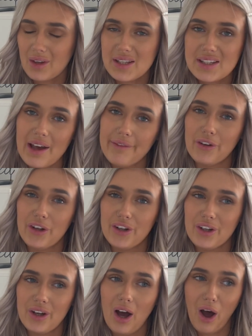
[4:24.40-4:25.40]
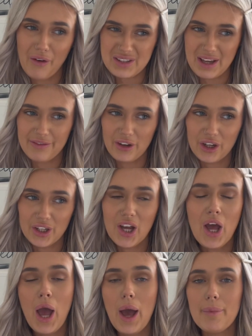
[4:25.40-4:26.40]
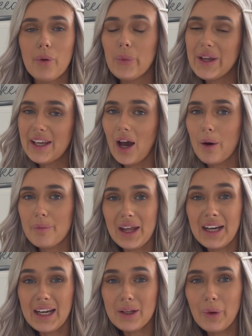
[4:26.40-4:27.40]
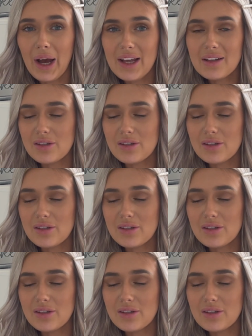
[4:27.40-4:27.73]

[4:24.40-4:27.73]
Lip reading: half seven, but we get up then anyway.